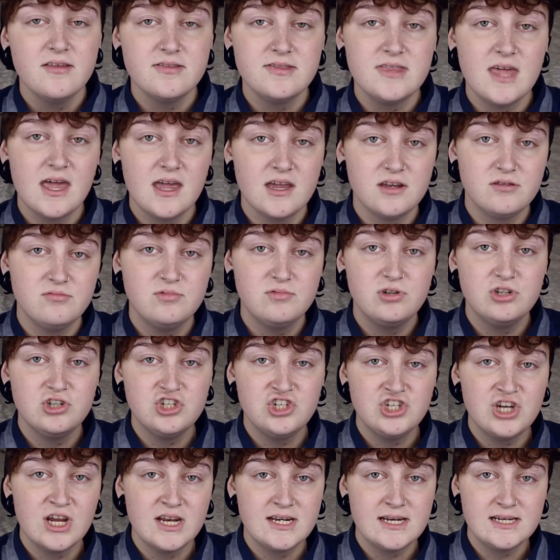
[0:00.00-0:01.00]
their
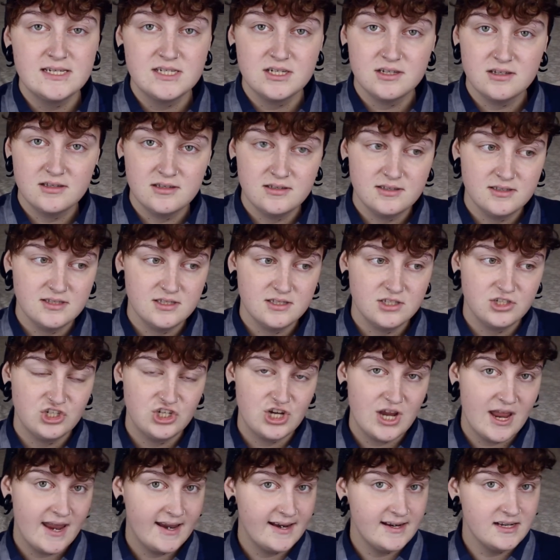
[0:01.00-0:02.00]
genitals
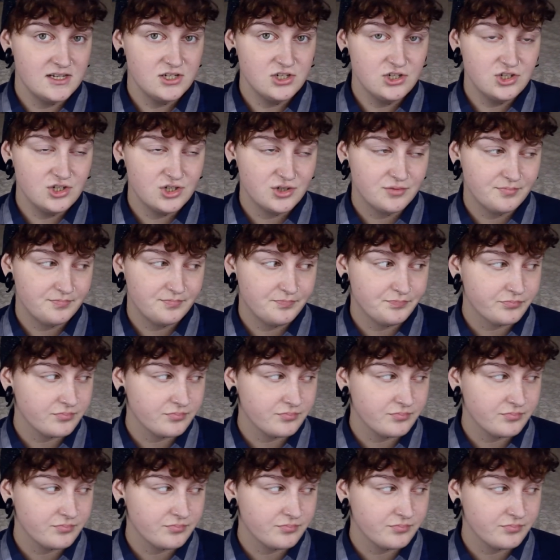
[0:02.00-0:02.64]
change.